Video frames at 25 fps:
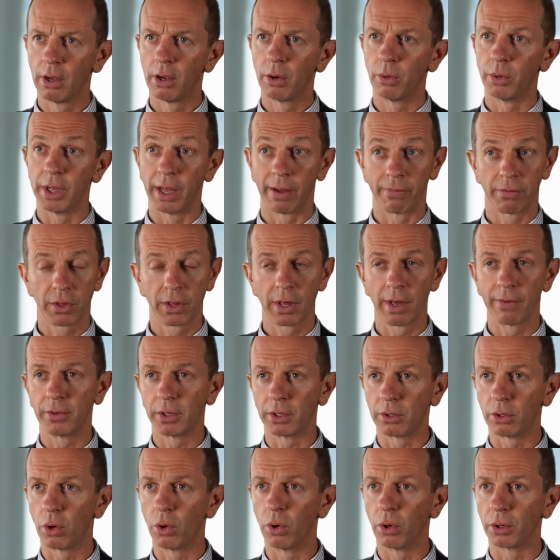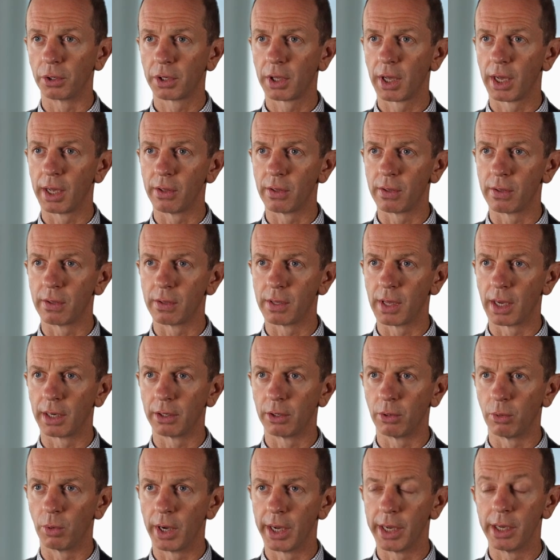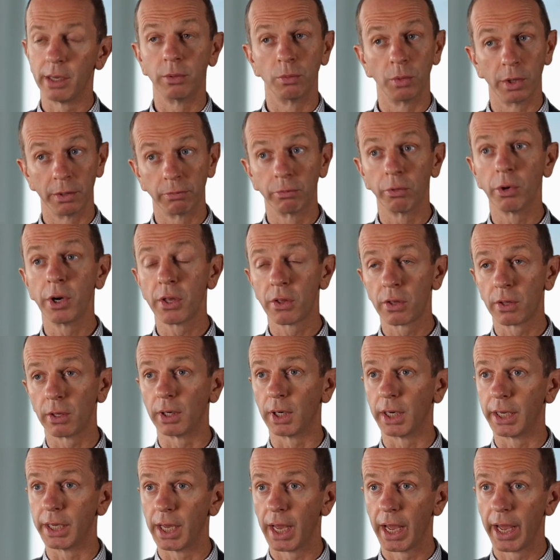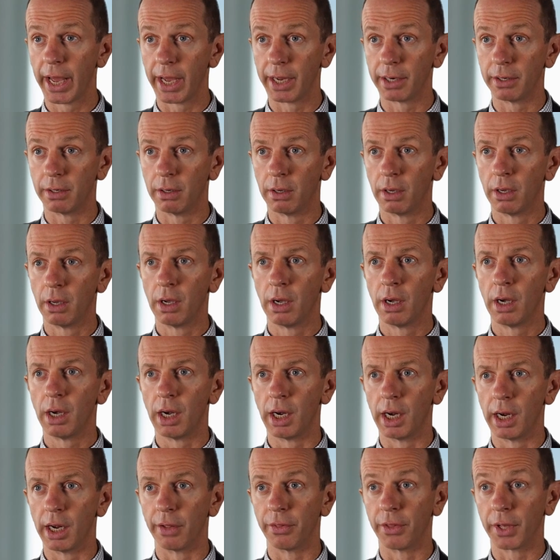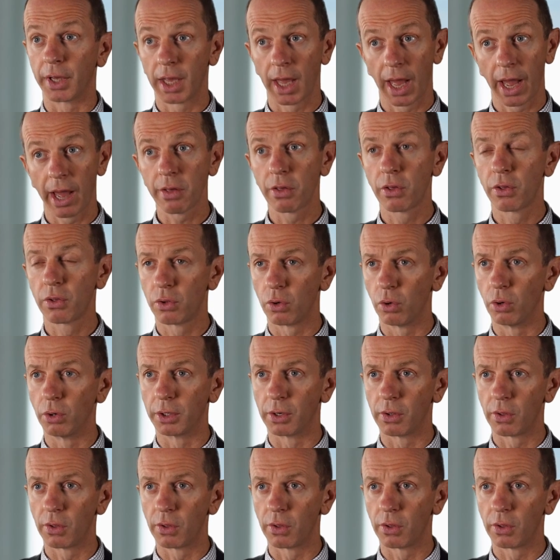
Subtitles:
We have 7 court cases underway, and we've recently had the Cash Store